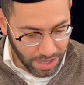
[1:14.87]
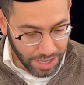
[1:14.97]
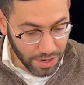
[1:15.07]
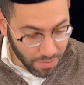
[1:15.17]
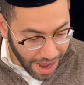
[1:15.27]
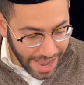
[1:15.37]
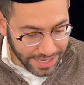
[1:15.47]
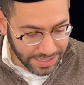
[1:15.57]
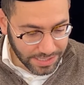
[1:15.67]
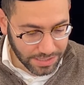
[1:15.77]
He
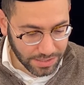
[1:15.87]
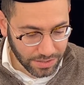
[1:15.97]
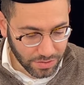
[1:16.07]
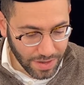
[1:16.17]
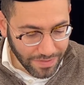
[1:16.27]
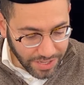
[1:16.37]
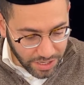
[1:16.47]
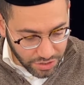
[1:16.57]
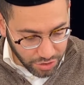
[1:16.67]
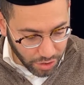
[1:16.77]
writes, you have to
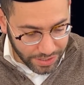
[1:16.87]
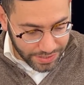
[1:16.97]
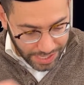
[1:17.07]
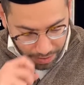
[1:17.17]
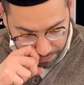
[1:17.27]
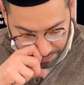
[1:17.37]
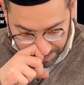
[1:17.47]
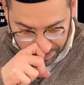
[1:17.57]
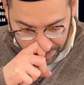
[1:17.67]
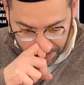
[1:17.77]
control
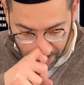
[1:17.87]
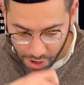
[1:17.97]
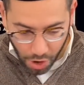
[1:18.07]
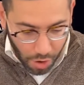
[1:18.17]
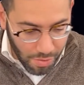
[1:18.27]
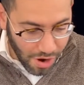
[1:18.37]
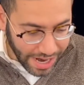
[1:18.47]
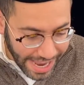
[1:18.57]
yourself. You